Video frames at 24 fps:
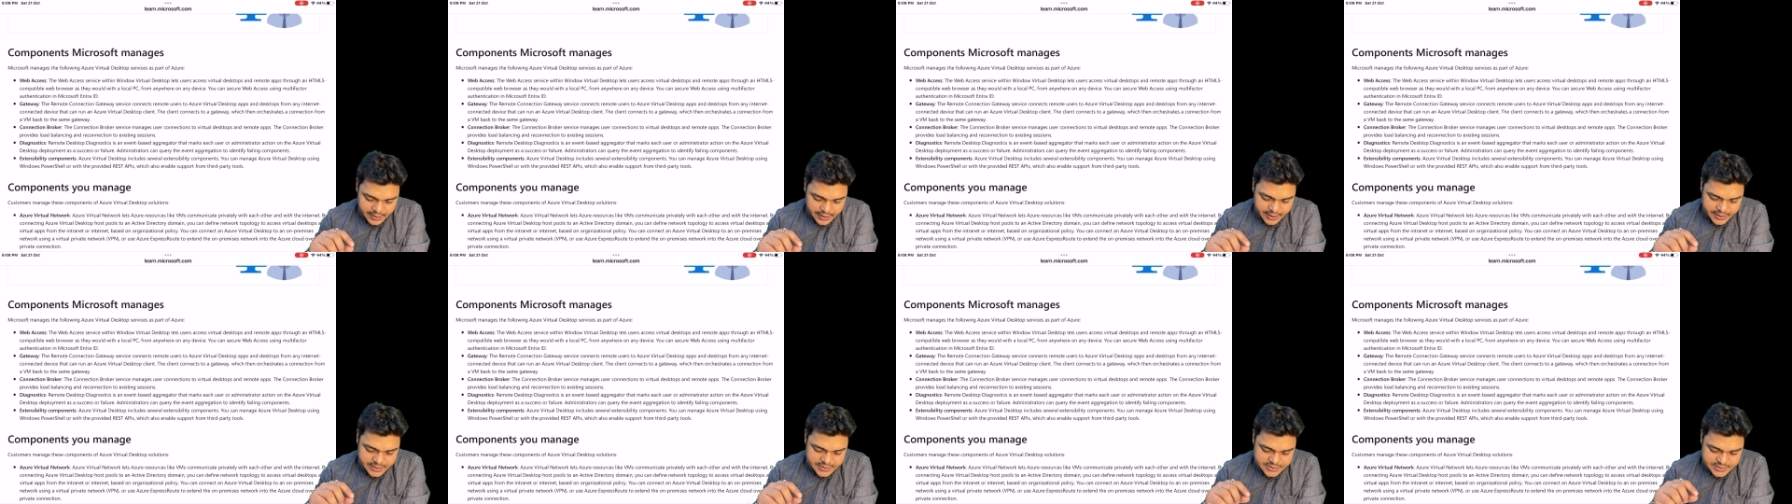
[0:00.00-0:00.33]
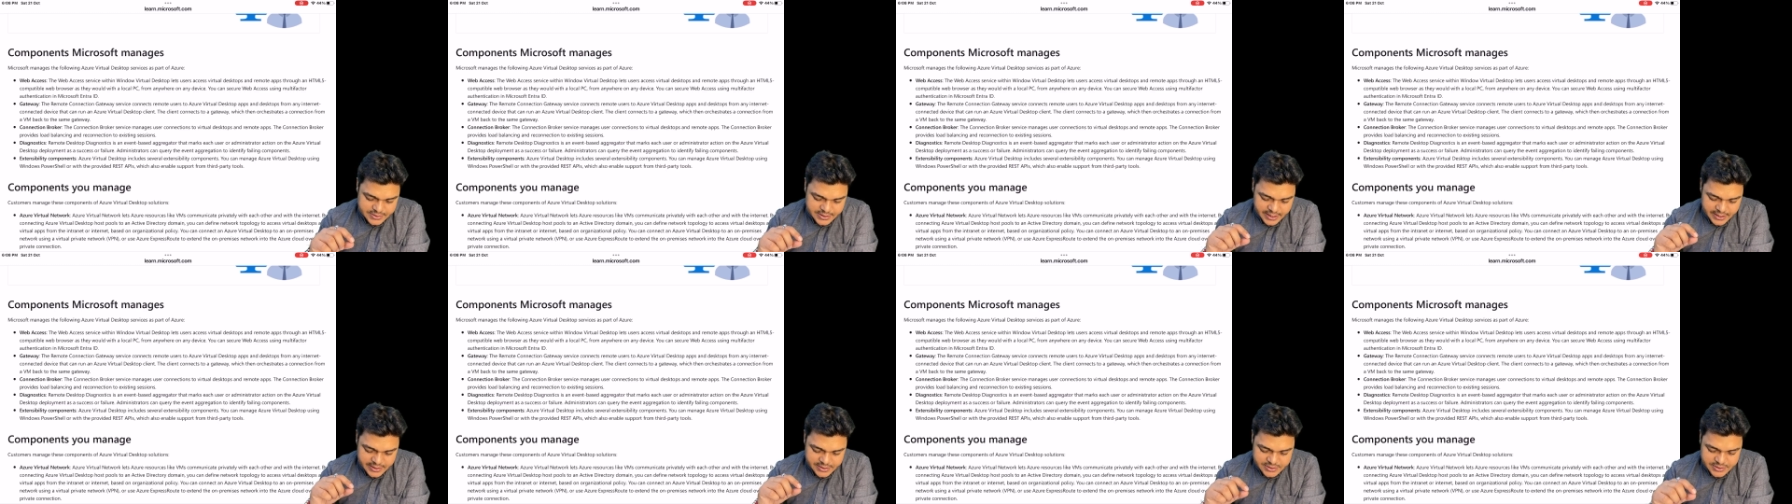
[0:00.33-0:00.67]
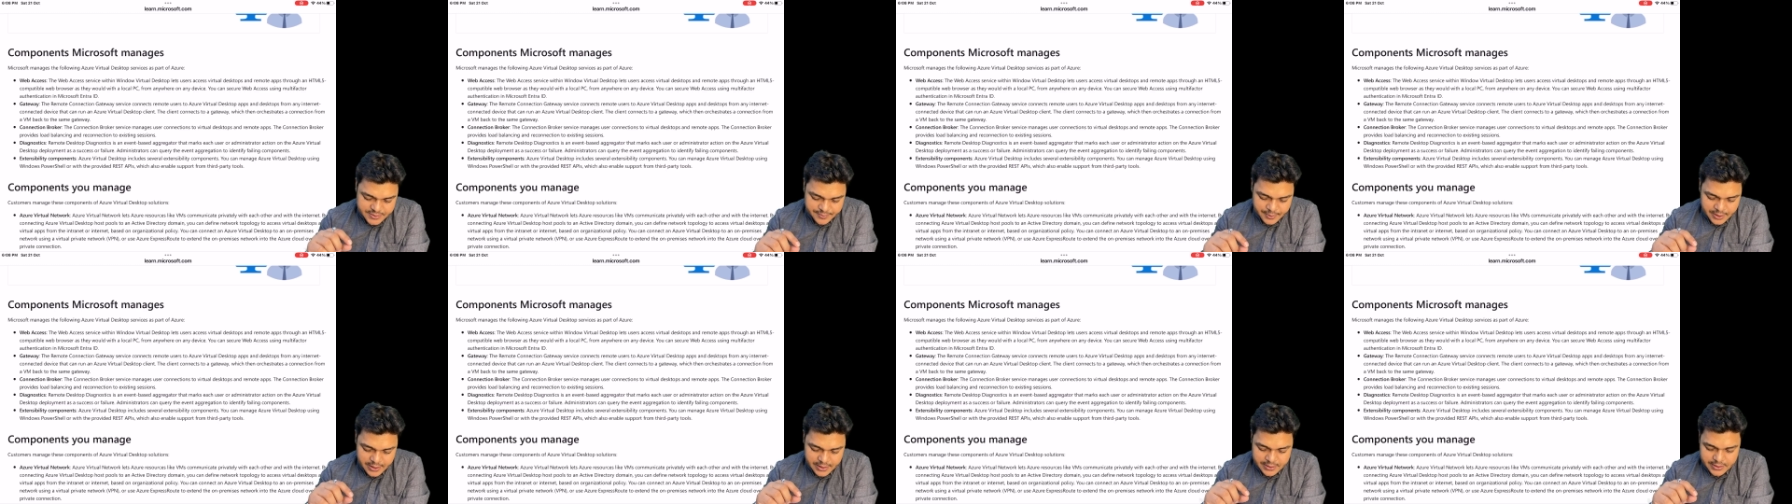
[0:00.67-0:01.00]

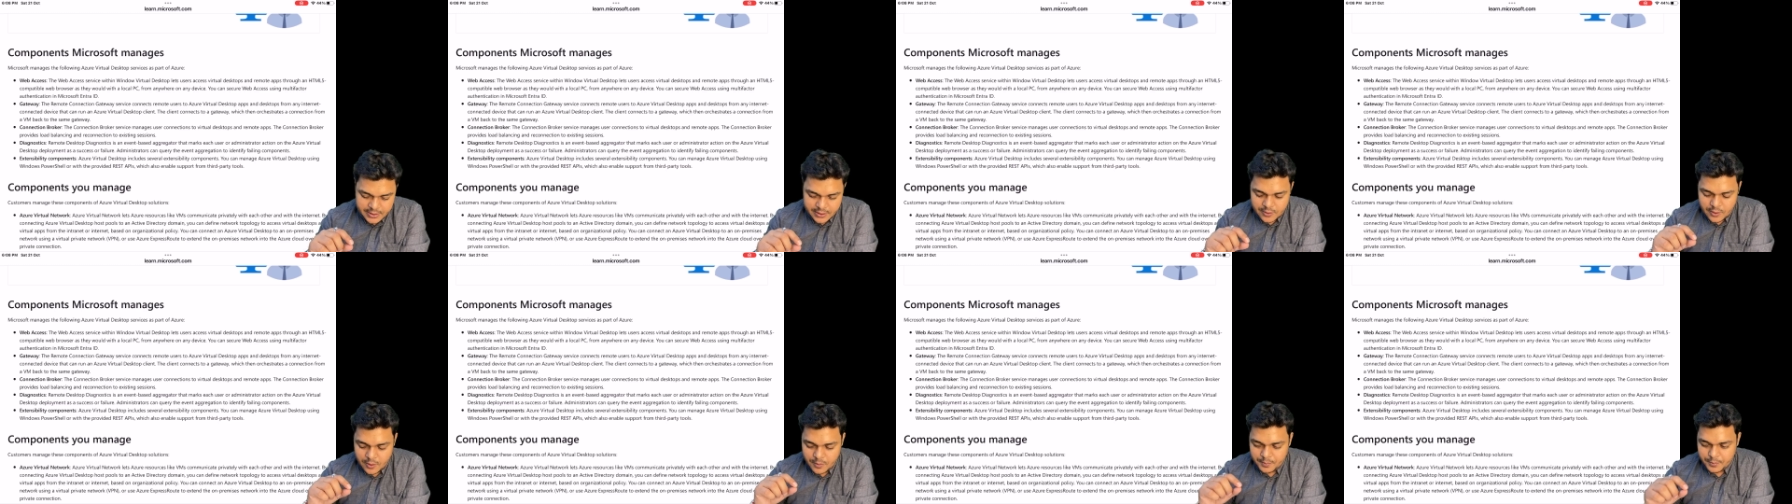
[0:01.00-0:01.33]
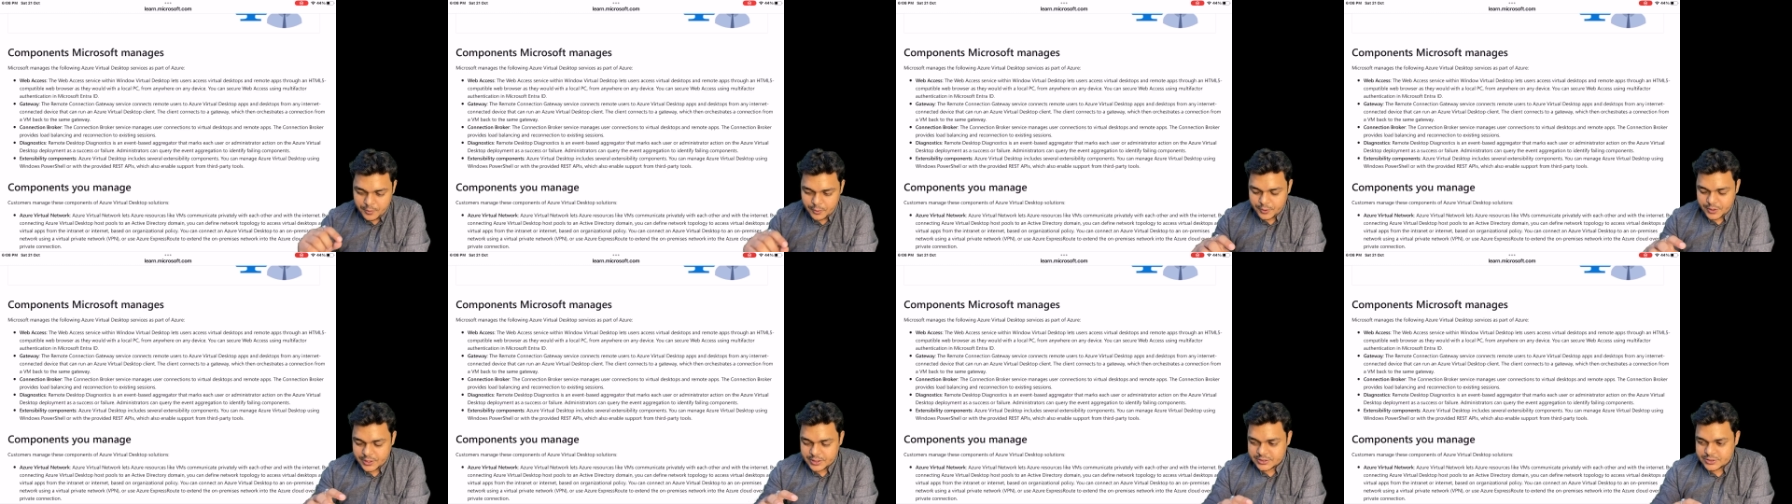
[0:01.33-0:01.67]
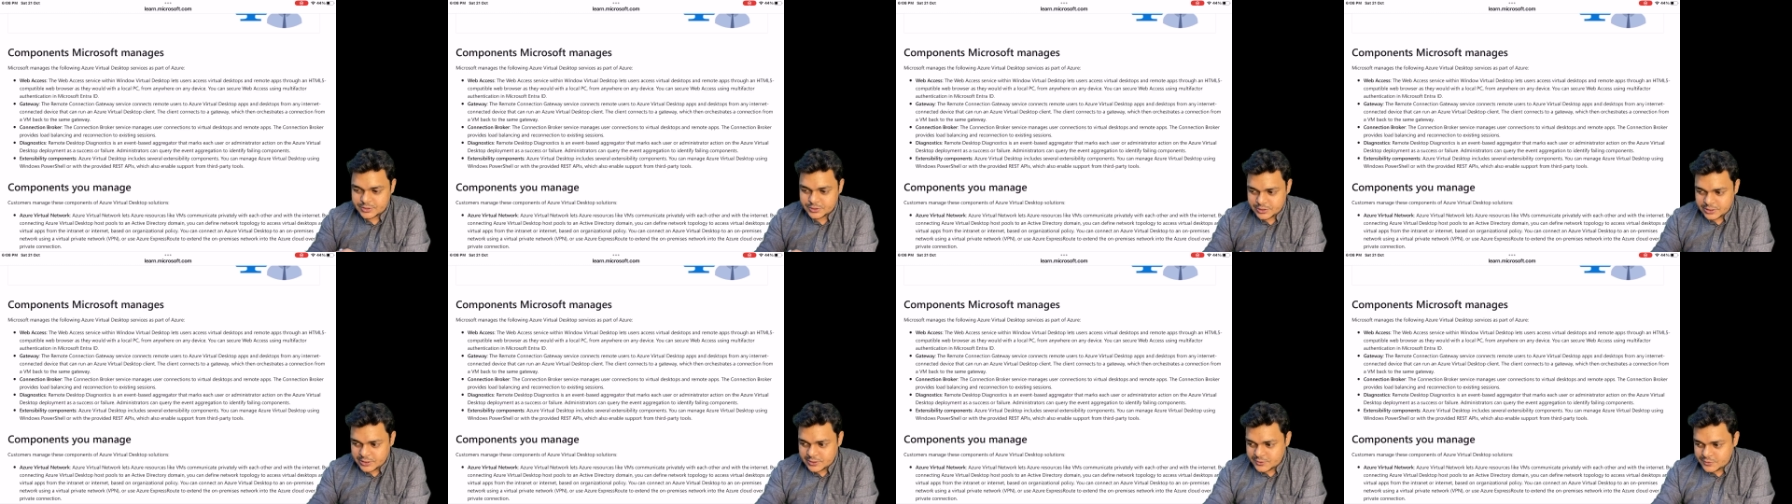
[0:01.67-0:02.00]
extensibility components
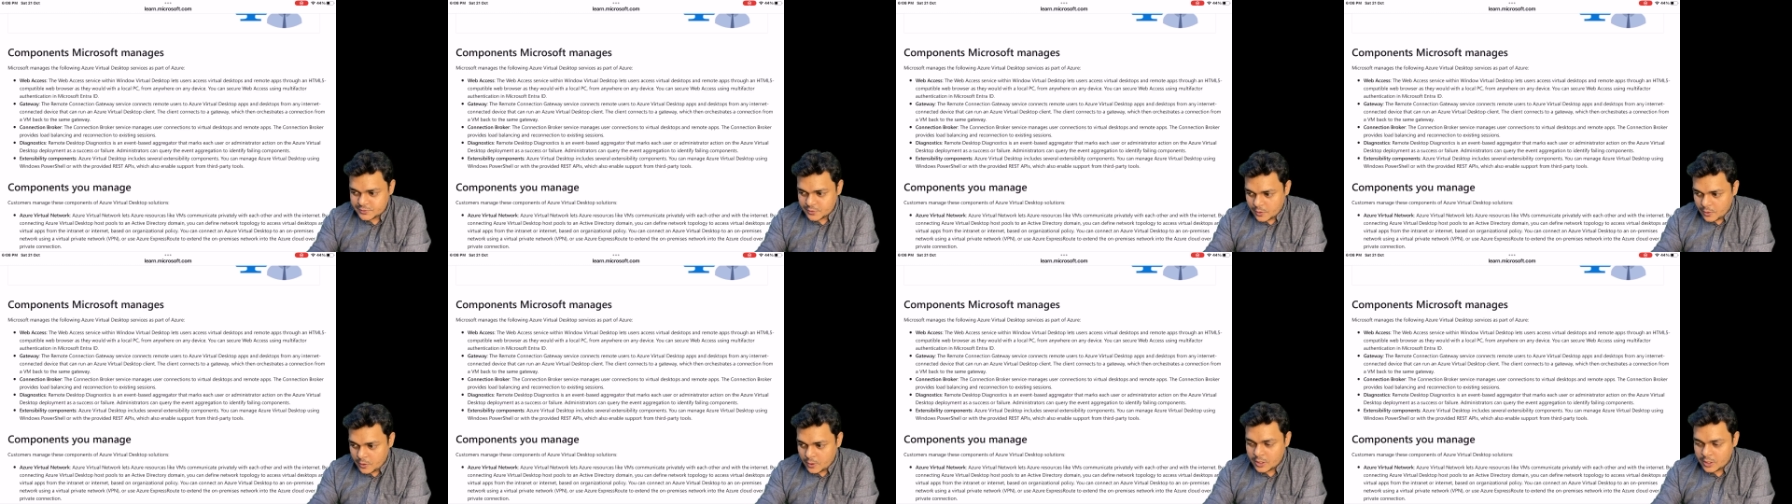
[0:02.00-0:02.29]
these